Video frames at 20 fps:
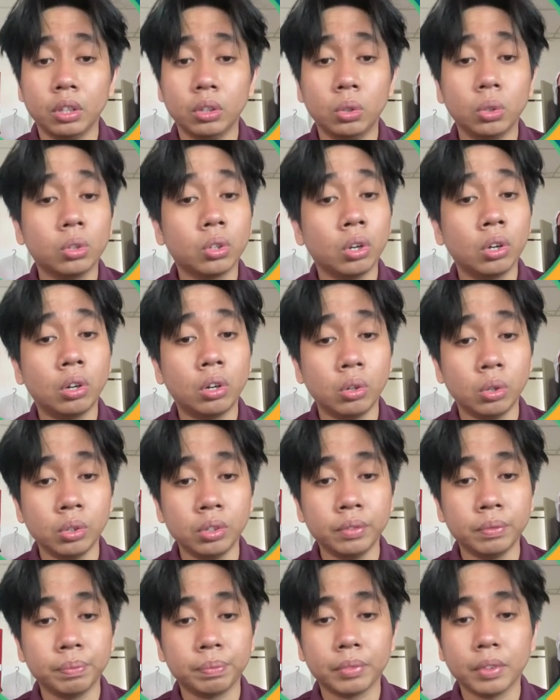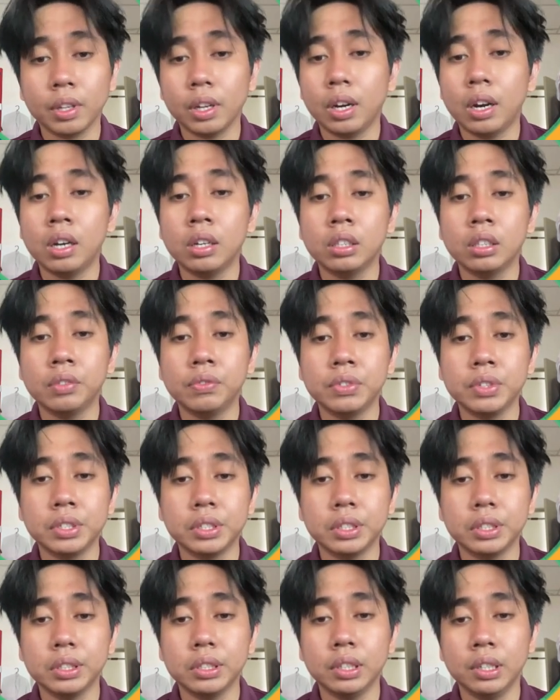To conclude,
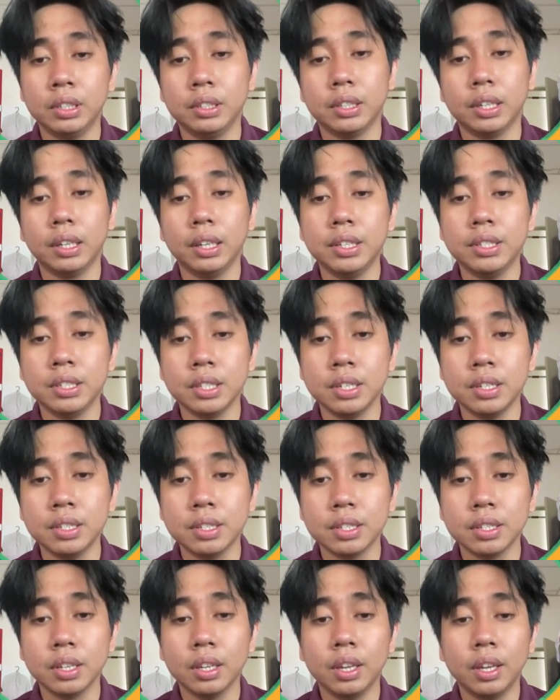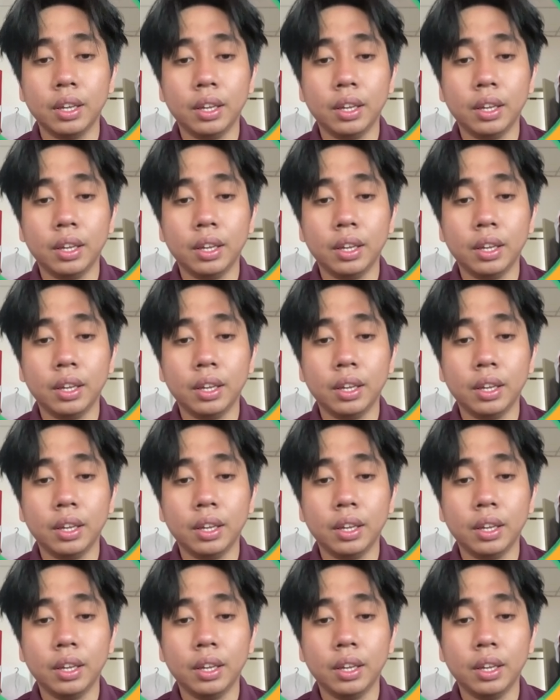artificial intelligence